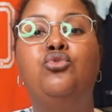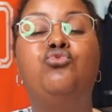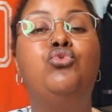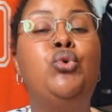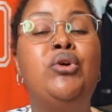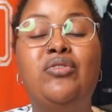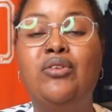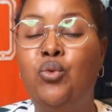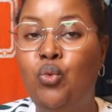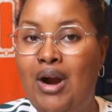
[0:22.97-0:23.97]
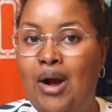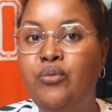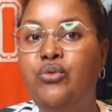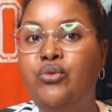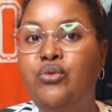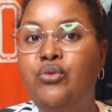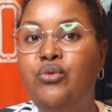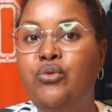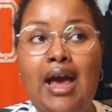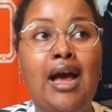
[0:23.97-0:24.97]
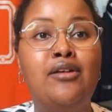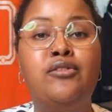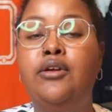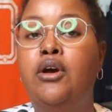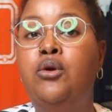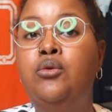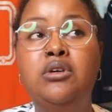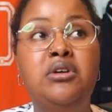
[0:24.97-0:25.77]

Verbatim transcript: for the round three. As you know,